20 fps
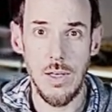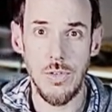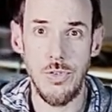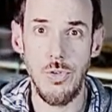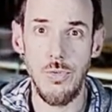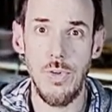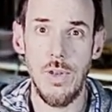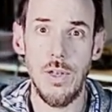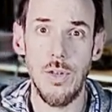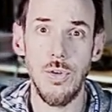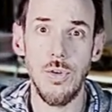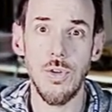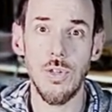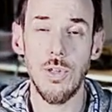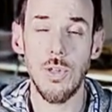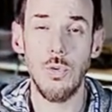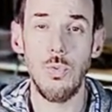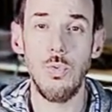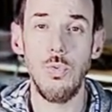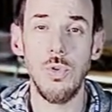you will not
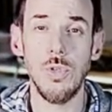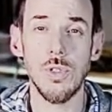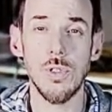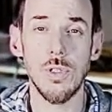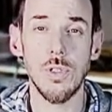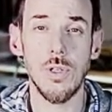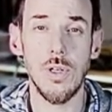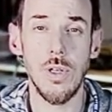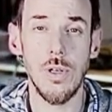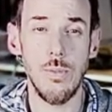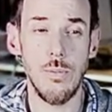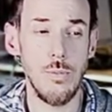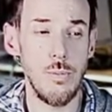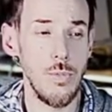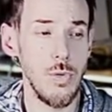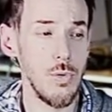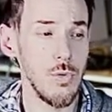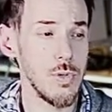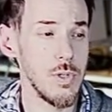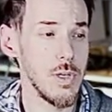lose the
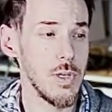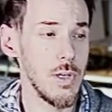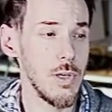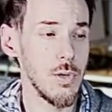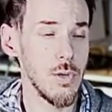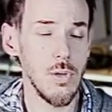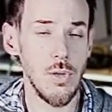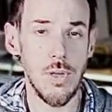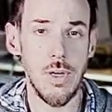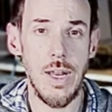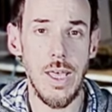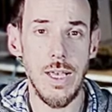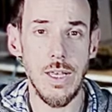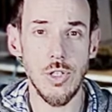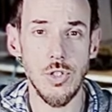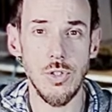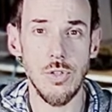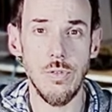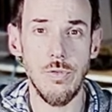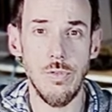musical
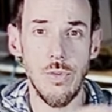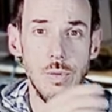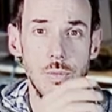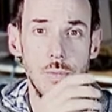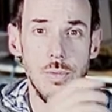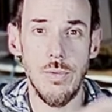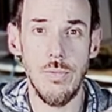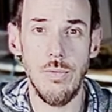connection from